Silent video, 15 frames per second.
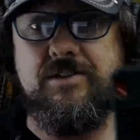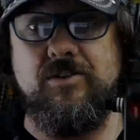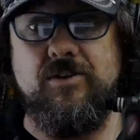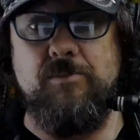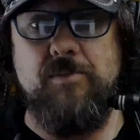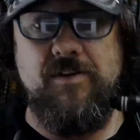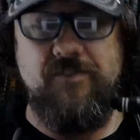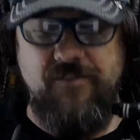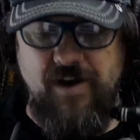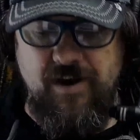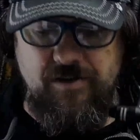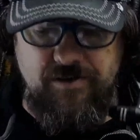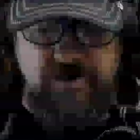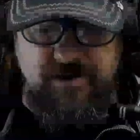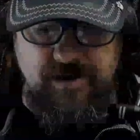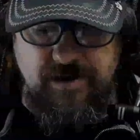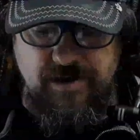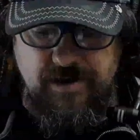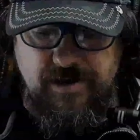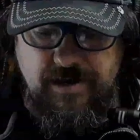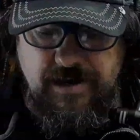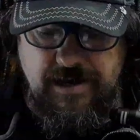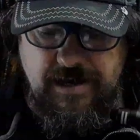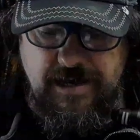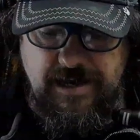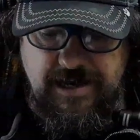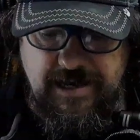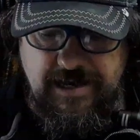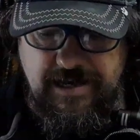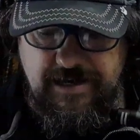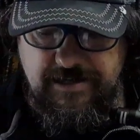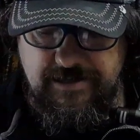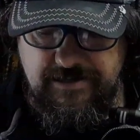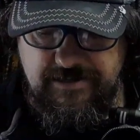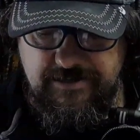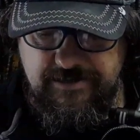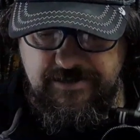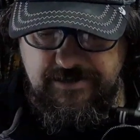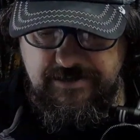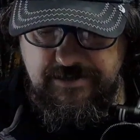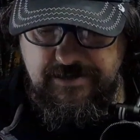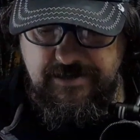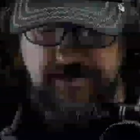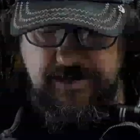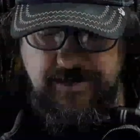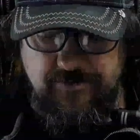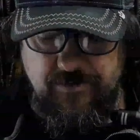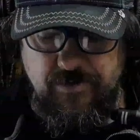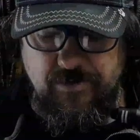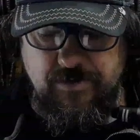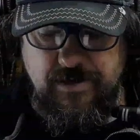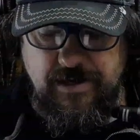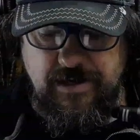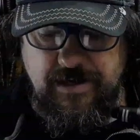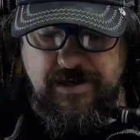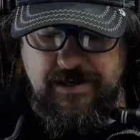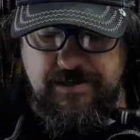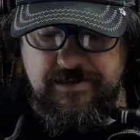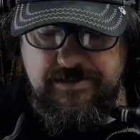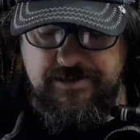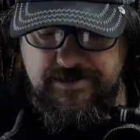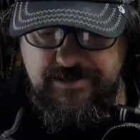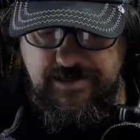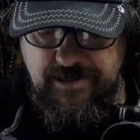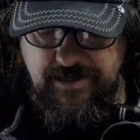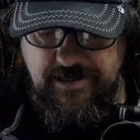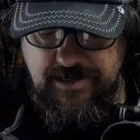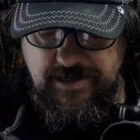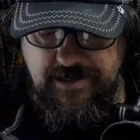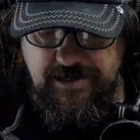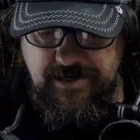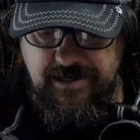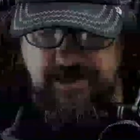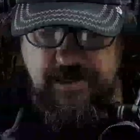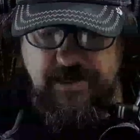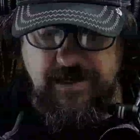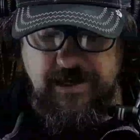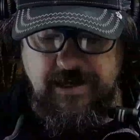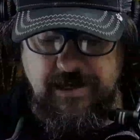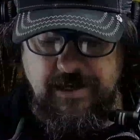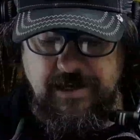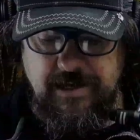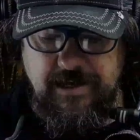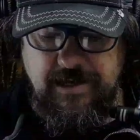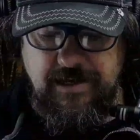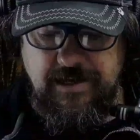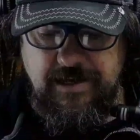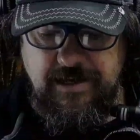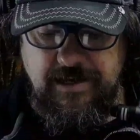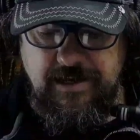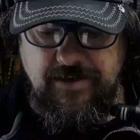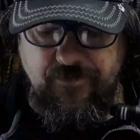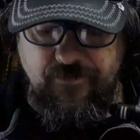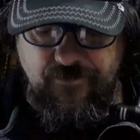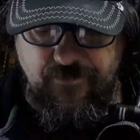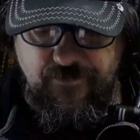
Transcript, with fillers: on my phone and have a look and see if